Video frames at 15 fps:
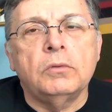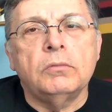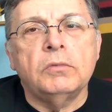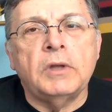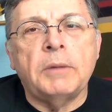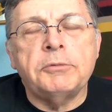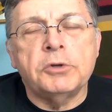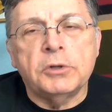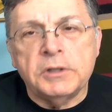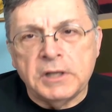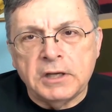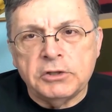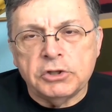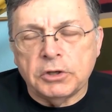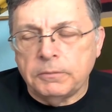kept your
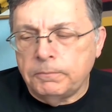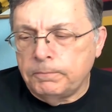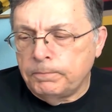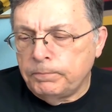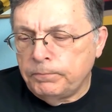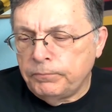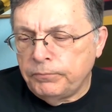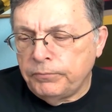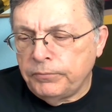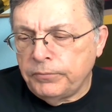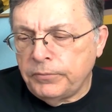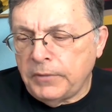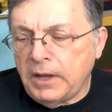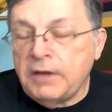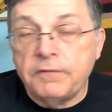attention
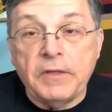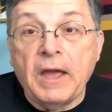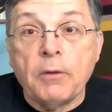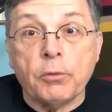if that